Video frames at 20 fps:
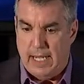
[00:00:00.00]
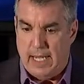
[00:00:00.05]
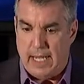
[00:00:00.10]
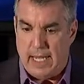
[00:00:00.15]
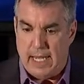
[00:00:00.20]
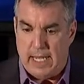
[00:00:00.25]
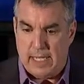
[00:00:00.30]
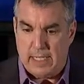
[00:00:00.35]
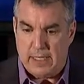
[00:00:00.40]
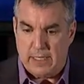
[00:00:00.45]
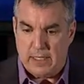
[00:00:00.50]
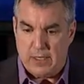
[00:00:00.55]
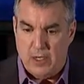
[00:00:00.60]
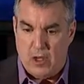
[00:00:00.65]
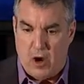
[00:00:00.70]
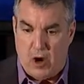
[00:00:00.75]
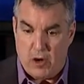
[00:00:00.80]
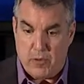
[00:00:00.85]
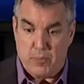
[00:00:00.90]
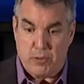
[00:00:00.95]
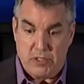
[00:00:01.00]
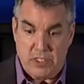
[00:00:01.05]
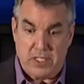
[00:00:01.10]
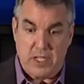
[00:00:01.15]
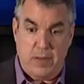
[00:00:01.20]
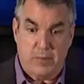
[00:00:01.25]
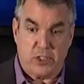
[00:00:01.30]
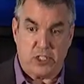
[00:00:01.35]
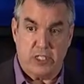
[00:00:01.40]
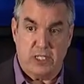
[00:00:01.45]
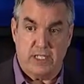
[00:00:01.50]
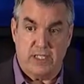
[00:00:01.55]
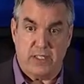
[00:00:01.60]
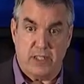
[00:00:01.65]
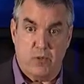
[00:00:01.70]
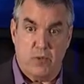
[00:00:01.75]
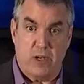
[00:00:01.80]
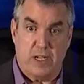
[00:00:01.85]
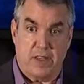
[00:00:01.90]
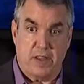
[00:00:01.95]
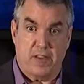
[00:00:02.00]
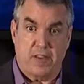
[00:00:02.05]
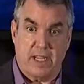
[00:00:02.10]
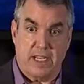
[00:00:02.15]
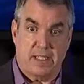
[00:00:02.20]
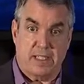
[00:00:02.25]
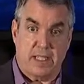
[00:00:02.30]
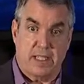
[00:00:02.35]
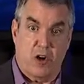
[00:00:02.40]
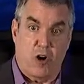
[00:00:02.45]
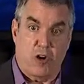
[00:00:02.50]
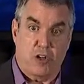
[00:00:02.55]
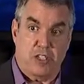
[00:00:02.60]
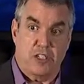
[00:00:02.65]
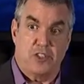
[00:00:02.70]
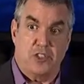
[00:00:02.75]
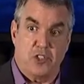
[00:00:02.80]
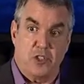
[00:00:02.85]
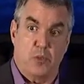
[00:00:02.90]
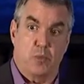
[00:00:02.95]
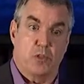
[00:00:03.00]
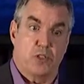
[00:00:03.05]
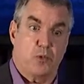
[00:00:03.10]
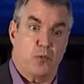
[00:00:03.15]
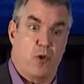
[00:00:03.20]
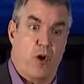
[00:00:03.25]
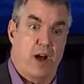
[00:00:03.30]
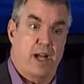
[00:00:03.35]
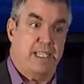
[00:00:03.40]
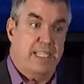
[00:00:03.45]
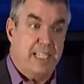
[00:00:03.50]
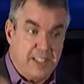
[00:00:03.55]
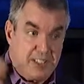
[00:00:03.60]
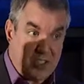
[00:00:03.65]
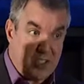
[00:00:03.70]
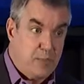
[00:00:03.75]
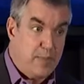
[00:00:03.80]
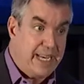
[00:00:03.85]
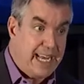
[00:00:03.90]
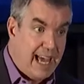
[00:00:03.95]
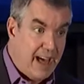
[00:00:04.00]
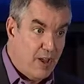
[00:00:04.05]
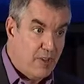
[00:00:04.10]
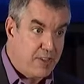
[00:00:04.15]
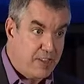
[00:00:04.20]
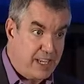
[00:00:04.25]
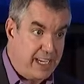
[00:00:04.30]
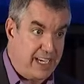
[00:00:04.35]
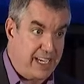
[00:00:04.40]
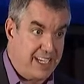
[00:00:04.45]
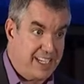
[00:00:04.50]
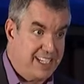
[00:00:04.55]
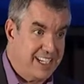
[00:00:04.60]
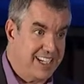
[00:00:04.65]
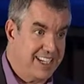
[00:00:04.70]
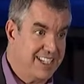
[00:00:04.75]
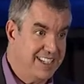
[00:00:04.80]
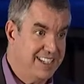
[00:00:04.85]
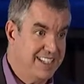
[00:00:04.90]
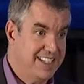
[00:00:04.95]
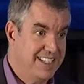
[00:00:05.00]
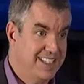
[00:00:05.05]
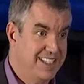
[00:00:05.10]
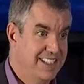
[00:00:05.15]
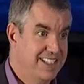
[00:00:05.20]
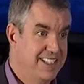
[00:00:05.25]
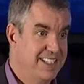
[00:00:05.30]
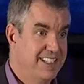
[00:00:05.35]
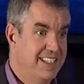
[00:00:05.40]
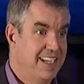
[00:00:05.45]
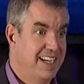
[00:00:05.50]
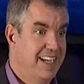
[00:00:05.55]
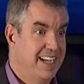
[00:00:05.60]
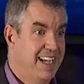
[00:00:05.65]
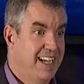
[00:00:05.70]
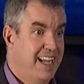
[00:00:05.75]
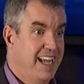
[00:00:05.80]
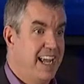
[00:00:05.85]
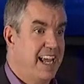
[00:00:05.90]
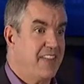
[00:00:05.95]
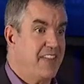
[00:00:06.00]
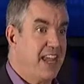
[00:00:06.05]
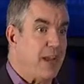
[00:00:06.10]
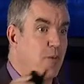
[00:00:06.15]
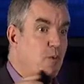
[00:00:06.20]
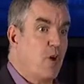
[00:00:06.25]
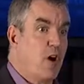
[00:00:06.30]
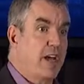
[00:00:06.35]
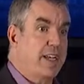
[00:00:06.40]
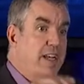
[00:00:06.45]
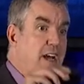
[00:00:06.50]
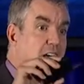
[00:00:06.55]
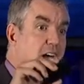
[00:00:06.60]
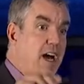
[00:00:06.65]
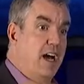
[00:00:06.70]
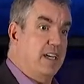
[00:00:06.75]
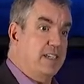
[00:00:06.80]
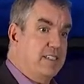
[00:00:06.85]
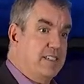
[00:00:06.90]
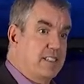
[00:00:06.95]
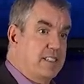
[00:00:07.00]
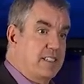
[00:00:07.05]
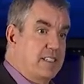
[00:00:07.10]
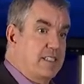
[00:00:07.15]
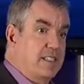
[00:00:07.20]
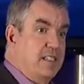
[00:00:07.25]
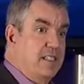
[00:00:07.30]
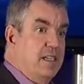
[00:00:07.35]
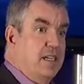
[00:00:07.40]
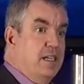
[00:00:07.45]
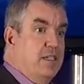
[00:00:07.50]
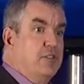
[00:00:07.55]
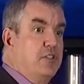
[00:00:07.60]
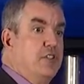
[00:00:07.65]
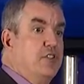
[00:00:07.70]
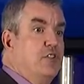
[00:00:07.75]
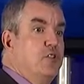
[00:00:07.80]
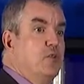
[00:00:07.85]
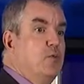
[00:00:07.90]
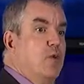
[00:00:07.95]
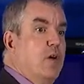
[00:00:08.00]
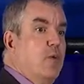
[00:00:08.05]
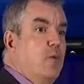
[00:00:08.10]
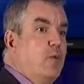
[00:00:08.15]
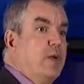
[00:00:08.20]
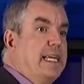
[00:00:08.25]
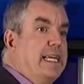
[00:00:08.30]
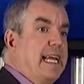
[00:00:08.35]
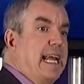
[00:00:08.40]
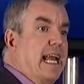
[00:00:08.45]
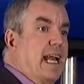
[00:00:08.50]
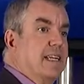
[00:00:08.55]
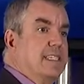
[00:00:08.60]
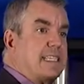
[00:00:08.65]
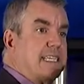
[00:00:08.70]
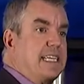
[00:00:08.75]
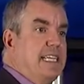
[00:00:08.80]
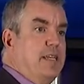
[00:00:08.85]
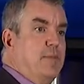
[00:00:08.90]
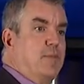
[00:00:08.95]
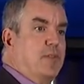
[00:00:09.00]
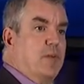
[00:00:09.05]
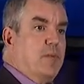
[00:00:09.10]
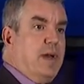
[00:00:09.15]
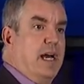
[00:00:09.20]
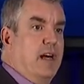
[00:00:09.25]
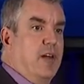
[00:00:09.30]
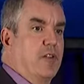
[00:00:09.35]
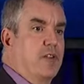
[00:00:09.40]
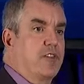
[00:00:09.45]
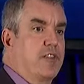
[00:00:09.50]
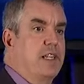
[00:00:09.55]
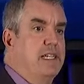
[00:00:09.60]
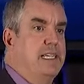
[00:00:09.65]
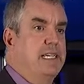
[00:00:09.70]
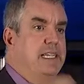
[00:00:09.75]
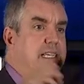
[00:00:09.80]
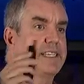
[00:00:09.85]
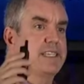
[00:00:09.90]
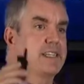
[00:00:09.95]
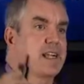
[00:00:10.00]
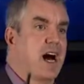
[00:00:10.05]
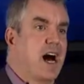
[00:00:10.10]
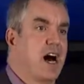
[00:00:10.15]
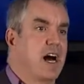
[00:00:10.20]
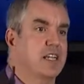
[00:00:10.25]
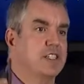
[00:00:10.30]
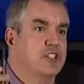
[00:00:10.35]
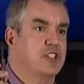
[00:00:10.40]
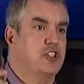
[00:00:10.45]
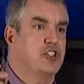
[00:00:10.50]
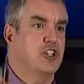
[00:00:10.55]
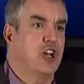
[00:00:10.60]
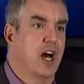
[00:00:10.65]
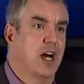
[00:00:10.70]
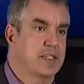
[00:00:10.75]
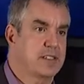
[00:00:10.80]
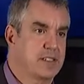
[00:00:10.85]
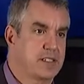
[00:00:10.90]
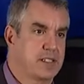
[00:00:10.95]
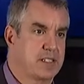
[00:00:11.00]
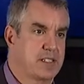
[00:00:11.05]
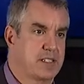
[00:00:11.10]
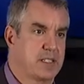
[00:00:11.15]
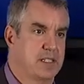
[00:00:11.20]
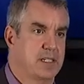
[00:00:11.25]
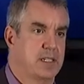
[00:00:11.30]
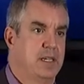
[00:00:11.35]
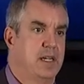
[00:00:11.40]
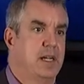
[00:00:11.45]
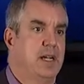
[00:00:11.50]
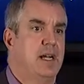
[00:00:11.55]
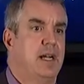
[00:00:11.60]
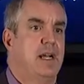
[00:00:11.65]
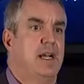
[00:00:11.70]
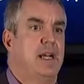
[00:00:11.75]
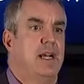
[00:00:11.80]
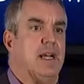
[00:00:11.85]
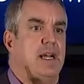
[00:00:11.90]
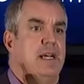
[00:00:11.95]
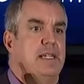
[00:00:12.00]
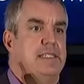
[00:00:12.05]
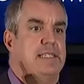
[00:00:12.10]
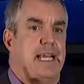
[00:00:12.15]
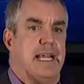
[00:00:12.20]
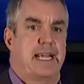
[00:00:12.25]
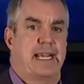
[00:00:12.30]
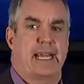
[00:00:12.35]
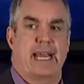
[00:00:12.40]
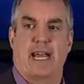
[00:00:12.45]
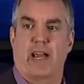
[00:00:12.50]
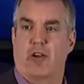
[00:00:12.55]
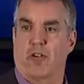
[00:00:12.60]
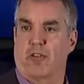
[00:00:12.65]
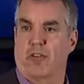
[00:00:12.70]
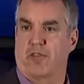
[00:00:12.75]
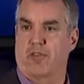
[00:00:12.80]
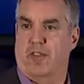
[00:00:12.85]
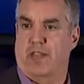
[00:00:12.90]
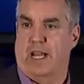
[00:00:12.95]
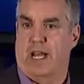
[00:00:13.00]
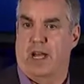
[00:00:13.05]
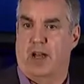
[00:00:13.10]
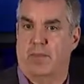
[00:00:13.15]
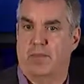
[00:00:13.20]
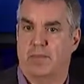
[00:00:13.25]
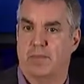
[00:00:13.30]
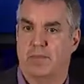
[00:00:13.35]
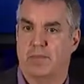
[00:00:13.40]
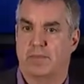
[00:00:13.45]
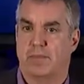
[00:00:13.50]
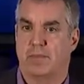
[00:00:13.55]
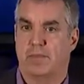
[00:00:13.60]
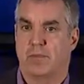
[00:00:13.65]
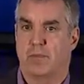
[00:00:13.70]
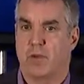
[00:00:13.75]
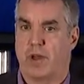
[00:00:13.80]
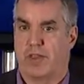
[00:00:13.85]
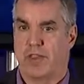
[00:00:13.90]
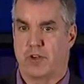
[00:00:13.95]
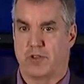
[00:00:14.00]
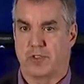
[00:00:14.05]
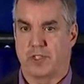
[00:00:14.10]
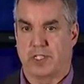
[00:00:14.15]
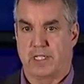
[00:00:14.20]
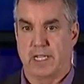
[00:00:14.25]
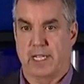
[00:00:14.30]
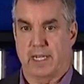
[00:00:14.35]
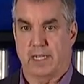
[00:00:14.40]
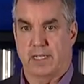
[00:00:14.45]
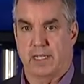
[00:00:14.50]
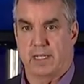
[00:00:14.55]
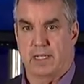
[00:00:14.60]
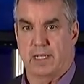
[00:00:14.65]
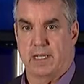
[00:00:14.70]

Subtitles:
And our presumption is that one of the things that our consumers want is to be healthy. And they want us to do what we can to keep them healthy, not just take care of them when they're sick.